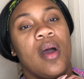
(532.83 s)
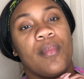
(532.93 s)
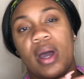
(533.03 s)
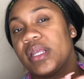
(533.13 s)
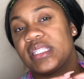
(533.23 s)

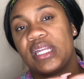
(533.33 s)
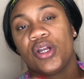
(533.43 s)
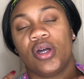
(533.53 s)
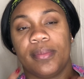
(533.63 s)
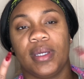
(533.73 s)
products that are
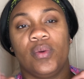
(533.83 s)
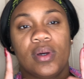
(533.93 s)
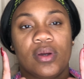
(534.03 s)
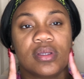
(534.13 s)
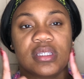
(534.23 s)
going to be
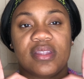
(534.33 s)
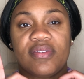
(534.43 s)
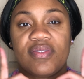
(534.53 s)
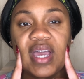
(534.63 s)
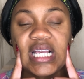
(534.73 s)
going onto the
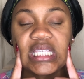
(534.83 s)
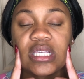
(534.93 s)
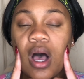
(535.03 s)
face.